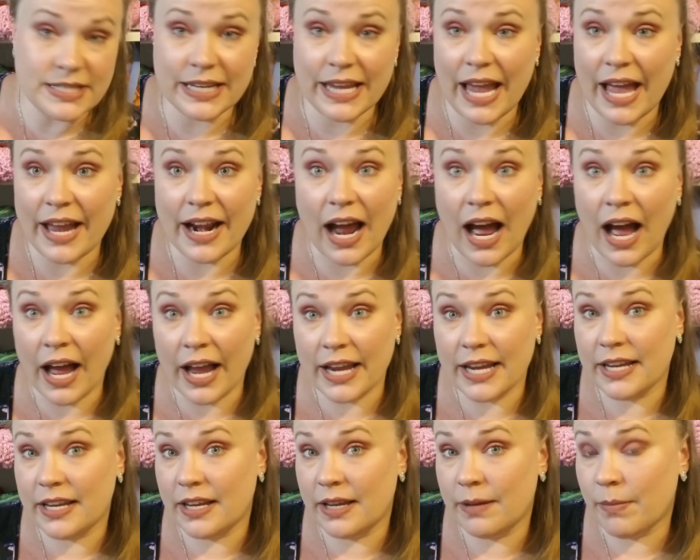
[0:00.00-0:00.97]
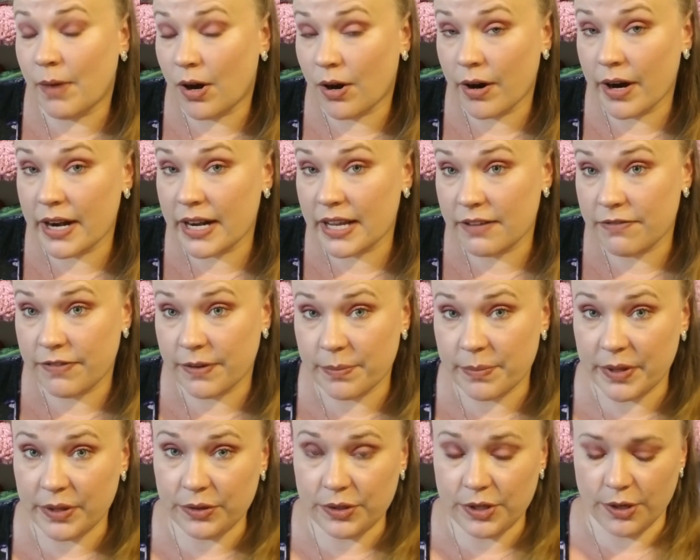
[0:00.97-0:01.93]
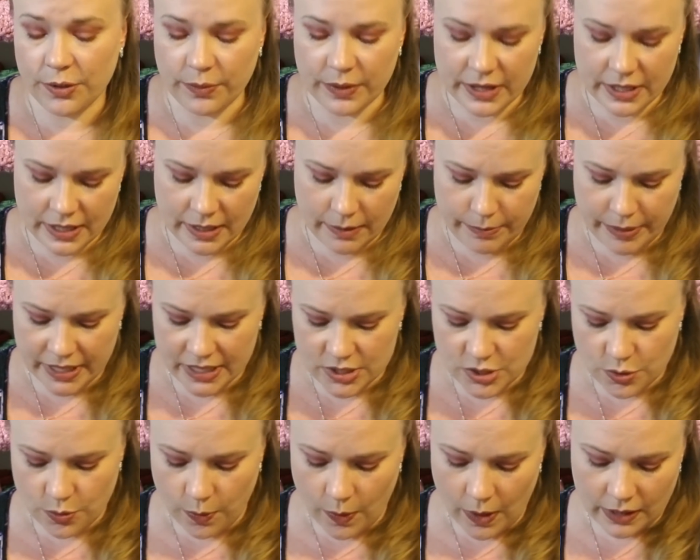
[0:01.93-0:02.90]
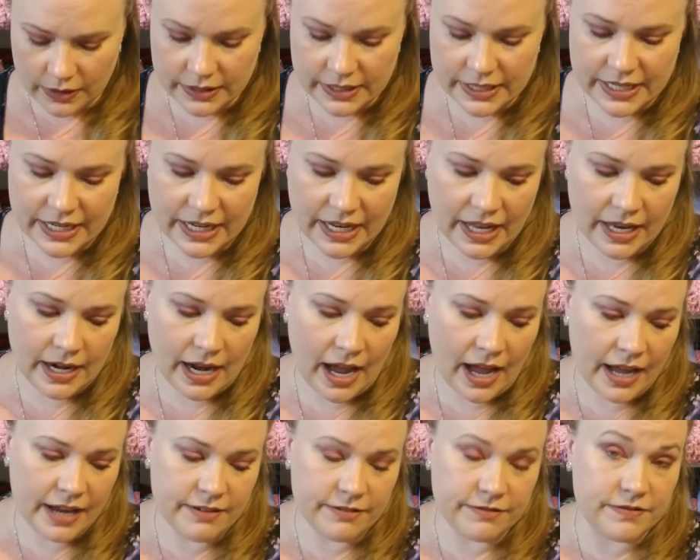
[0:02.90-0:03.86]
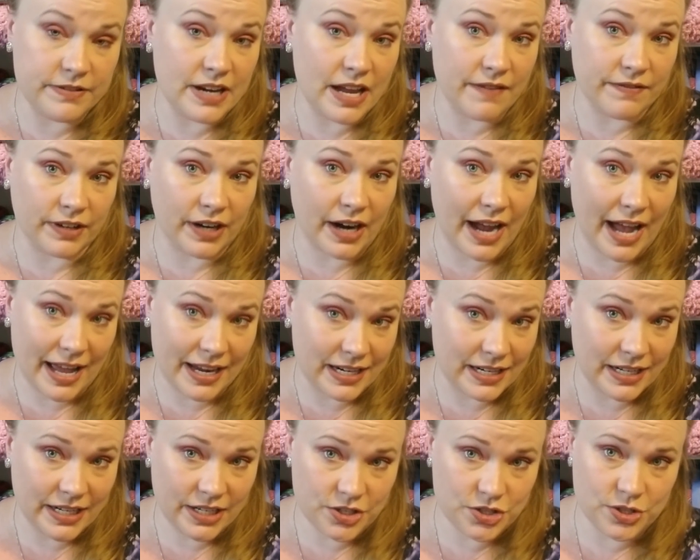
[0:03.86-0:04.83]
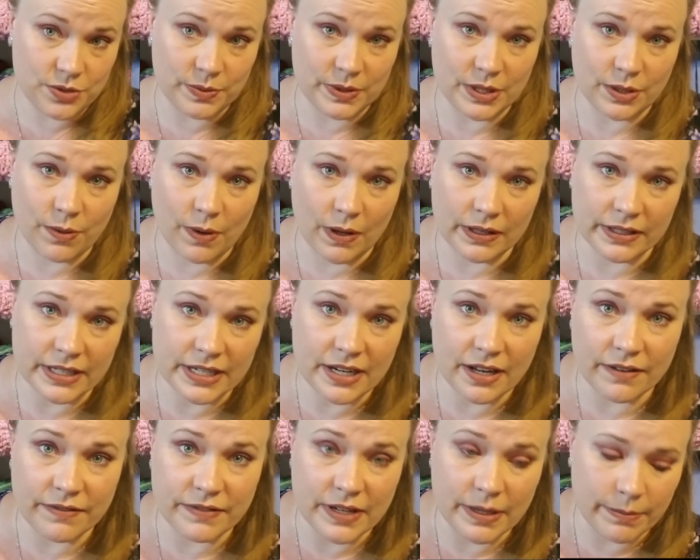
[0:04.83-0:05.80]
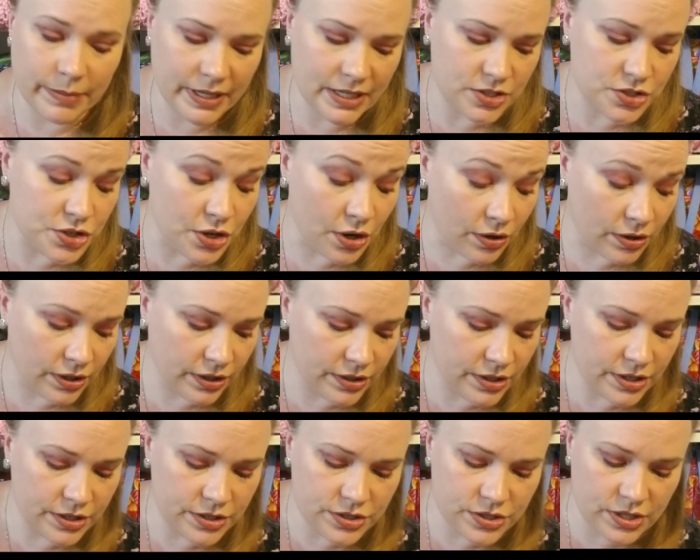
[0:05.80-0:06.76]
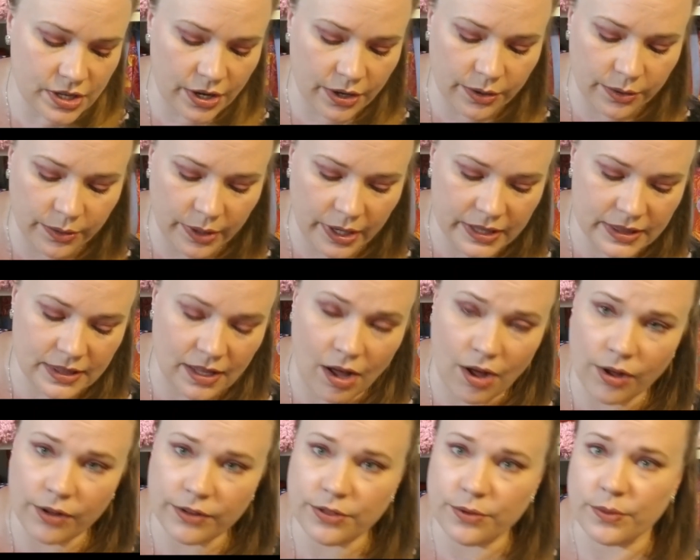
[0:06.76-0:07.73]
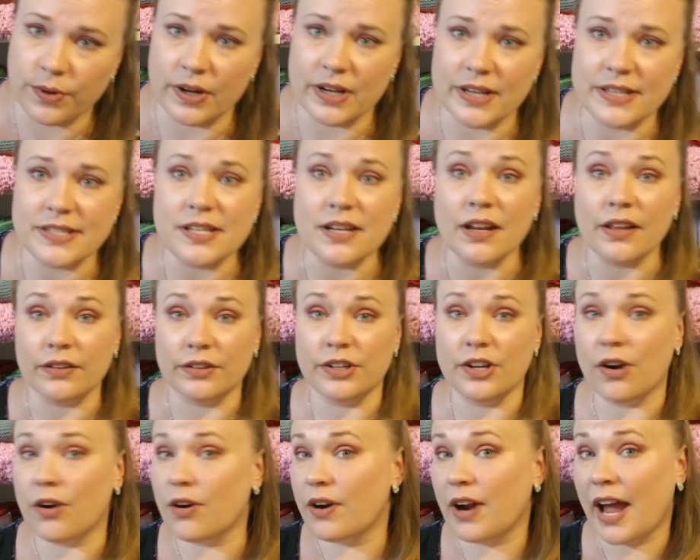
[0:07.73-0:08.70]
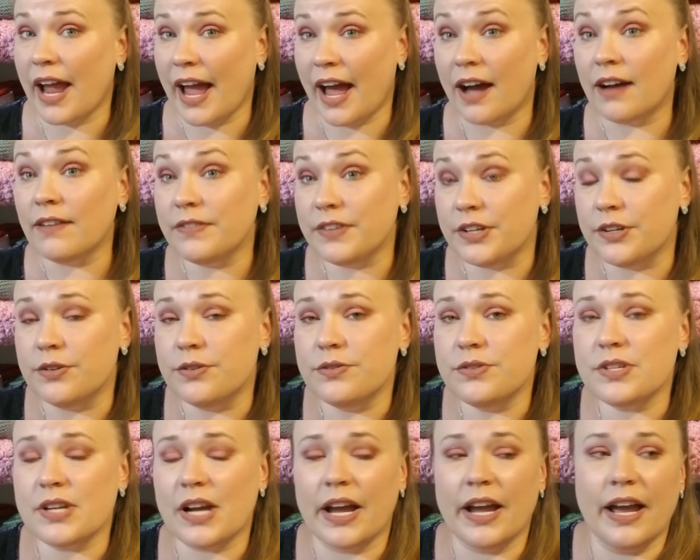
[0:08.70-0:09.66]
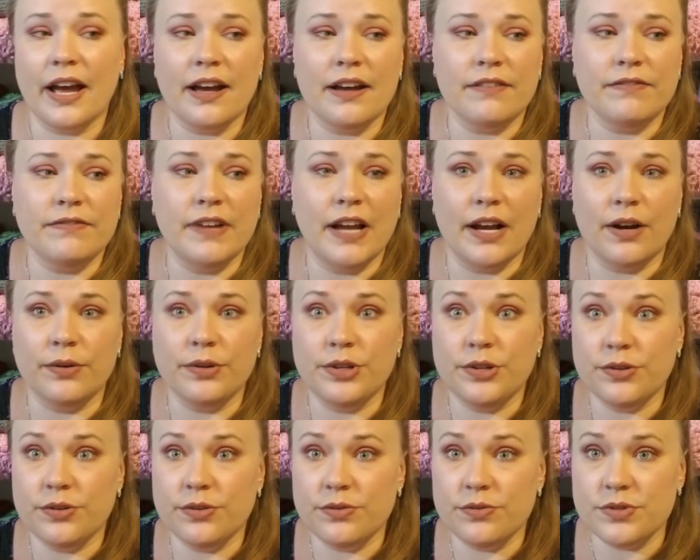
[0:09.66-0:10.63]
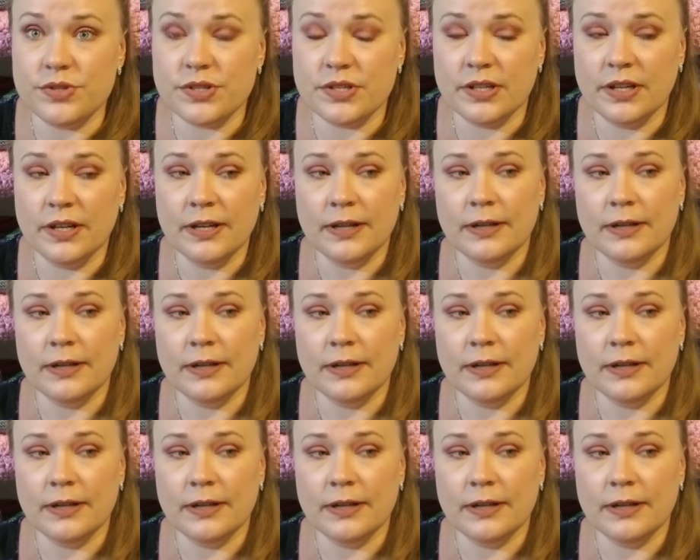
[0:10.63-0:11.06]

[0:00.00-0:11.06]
again, I am already familiar with Knit Picks quality, and I've never had an issue with the quality of Knit Picks yarn. So Hawthorn is another yarn I have used. I have now used